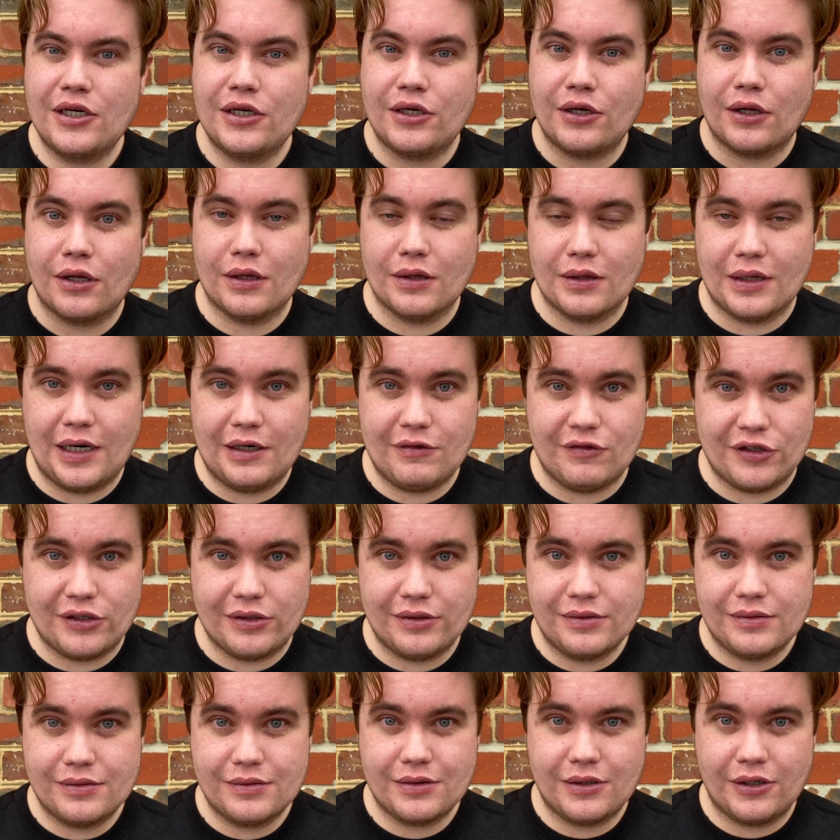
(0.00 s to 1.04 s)
love
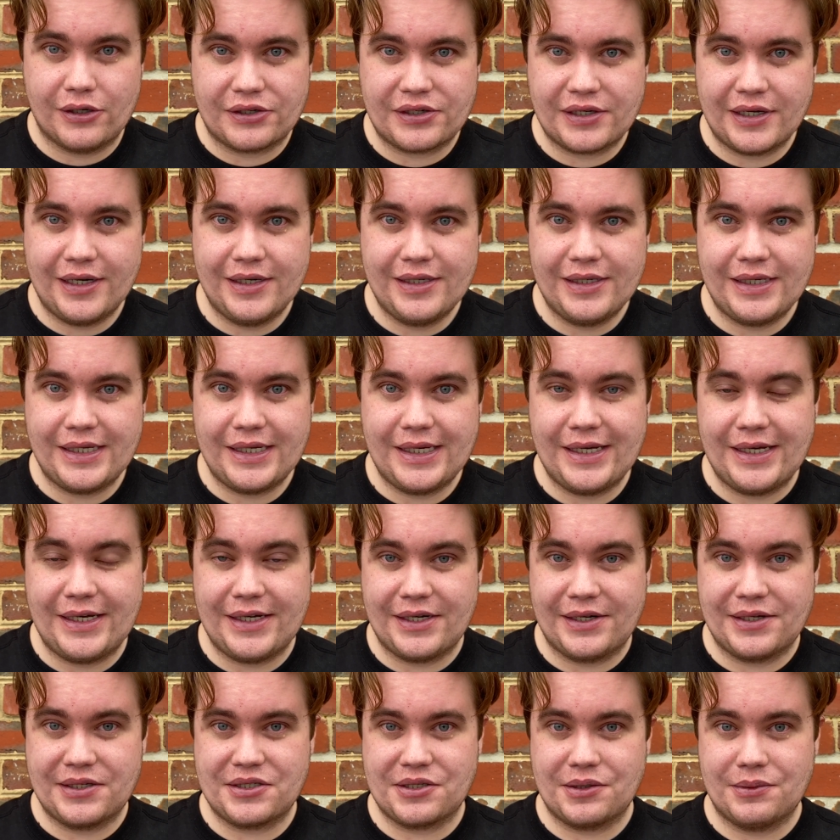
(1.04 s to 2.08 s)
it, okay? It
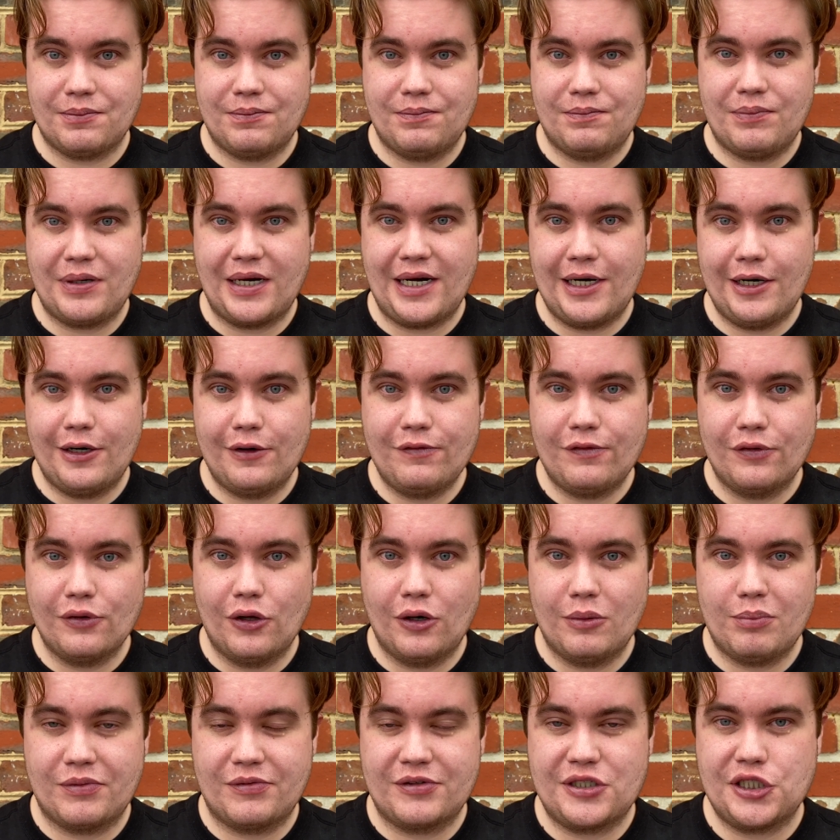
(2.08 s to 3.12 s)
is a powerful
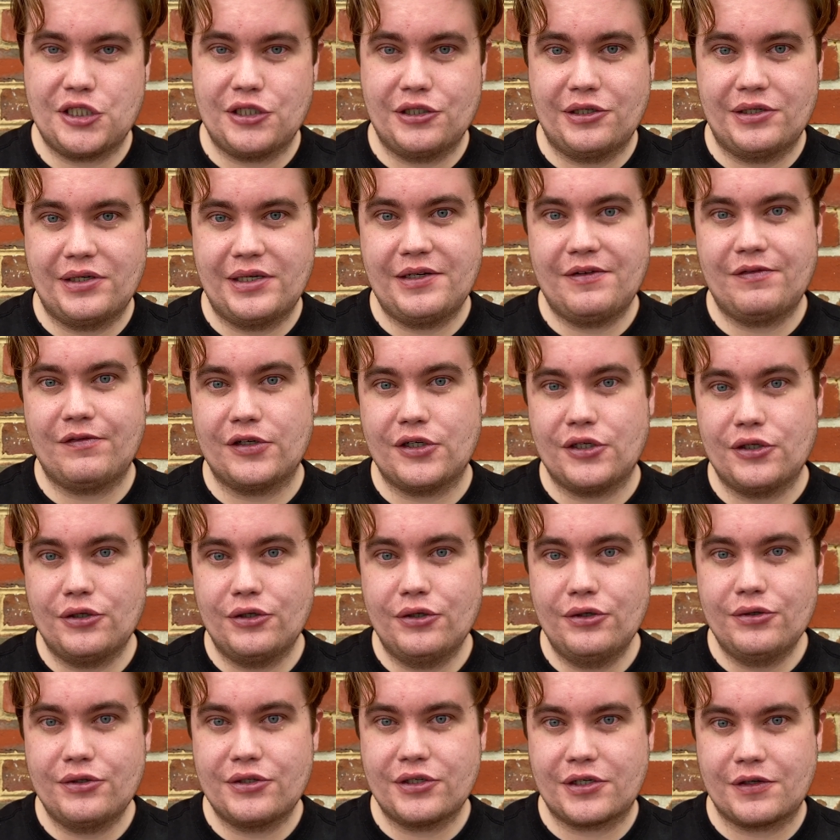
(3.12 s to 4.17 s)
opportunity for you
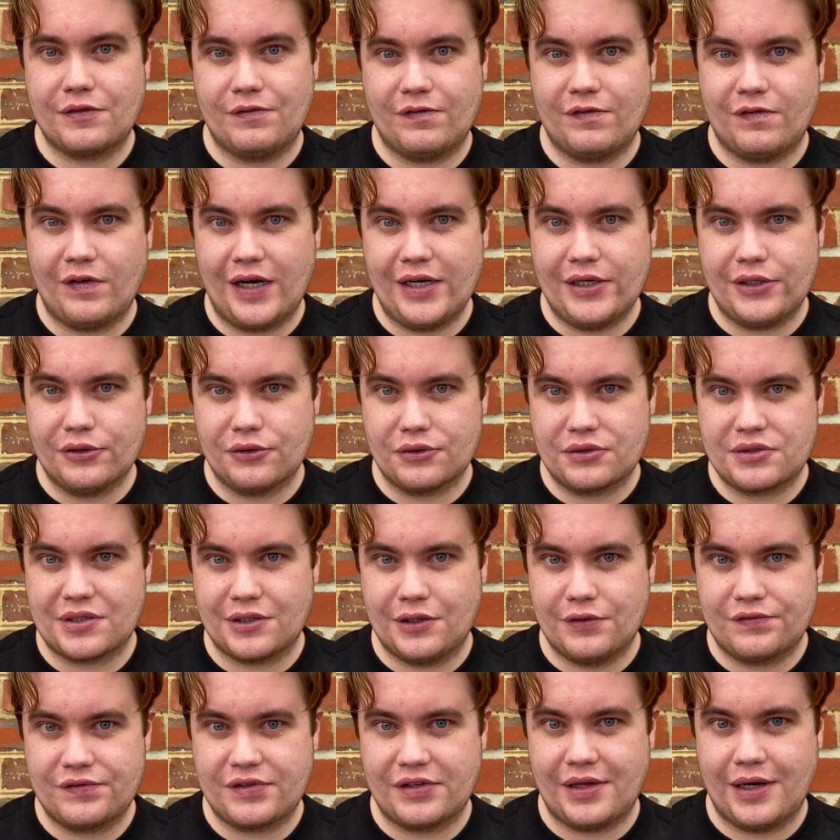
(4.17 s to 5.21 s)
to convey yourself
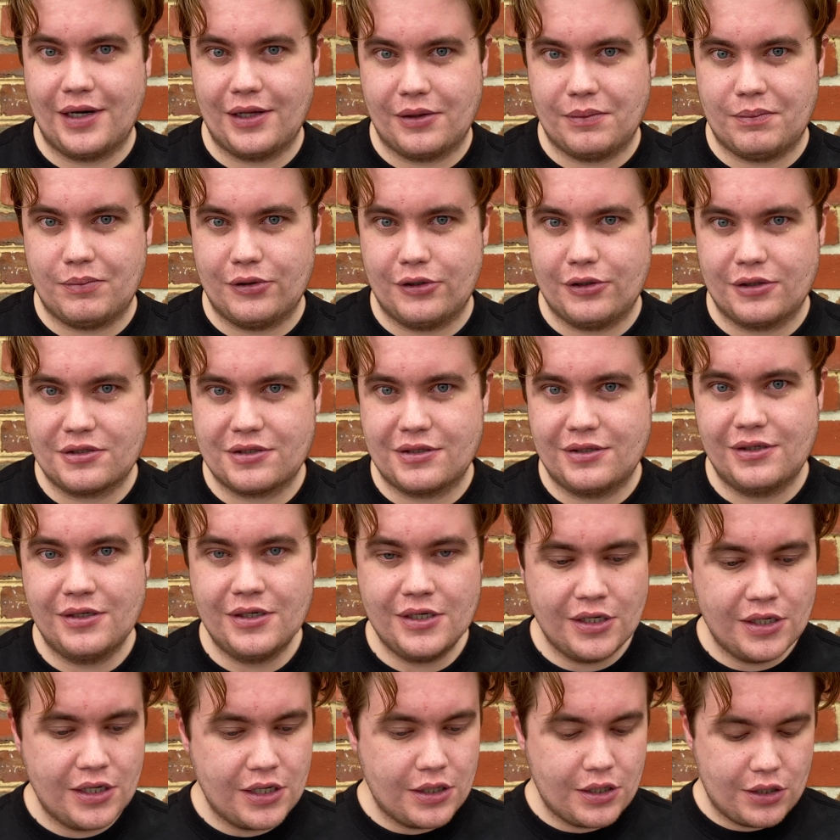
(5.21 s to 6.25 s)
to the other person
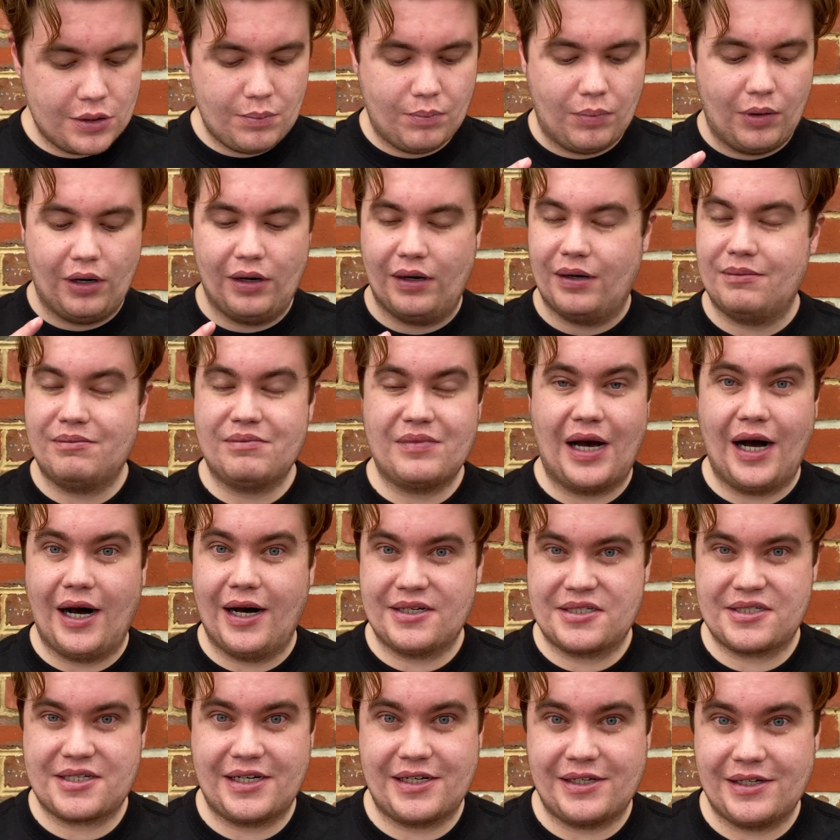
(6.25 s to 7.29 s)
by
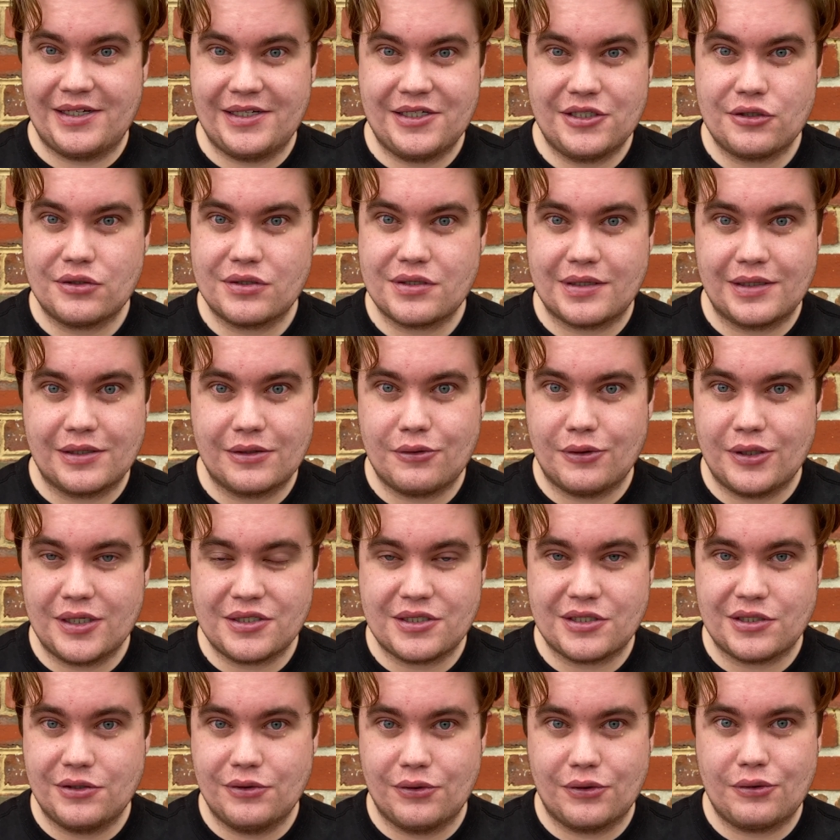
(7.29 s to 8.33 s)
asking an interesting
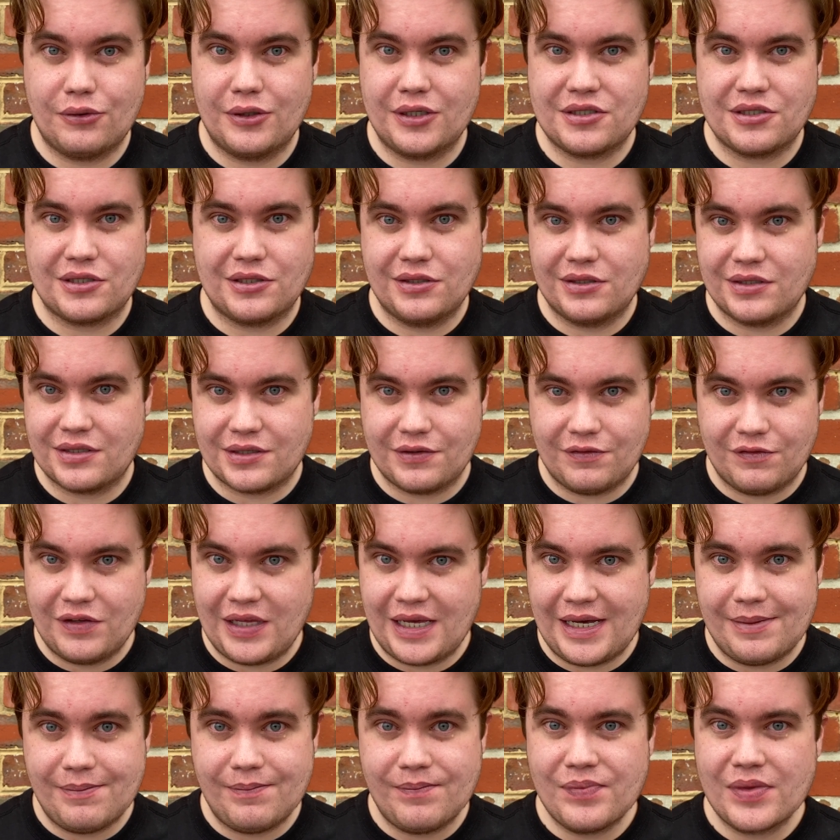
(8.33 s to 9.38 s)
question or questions of
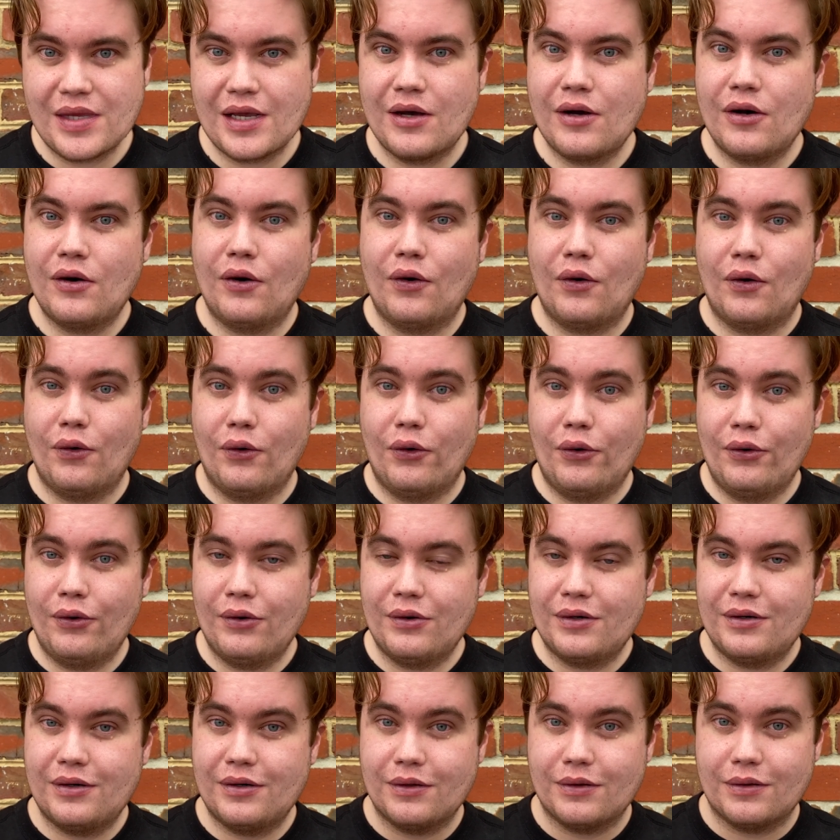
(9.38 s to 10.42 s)
them, or
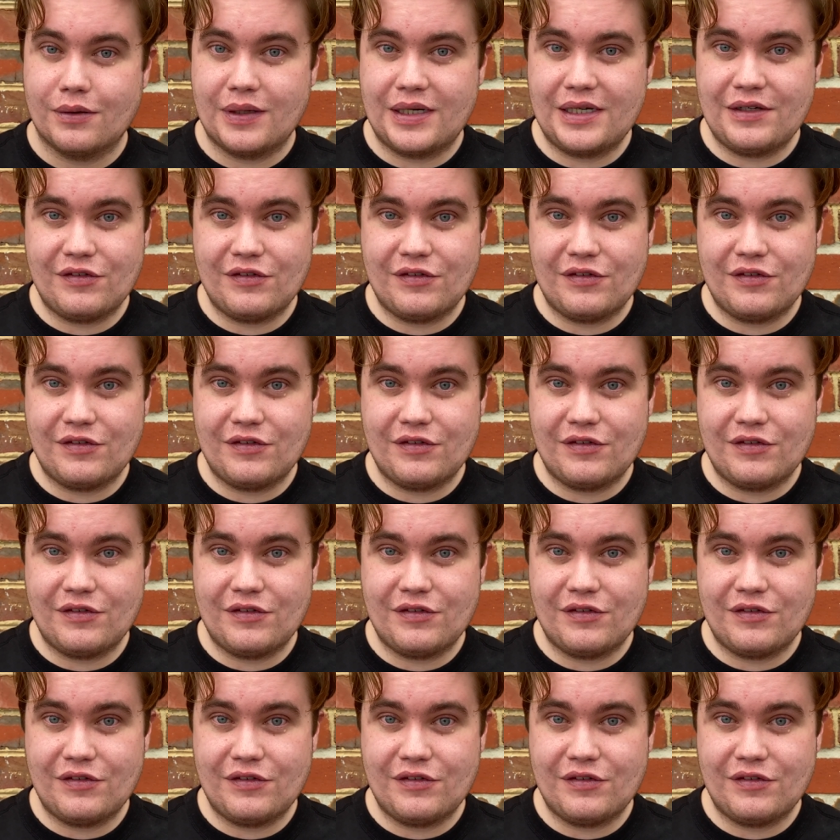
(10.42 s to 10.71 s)
leaving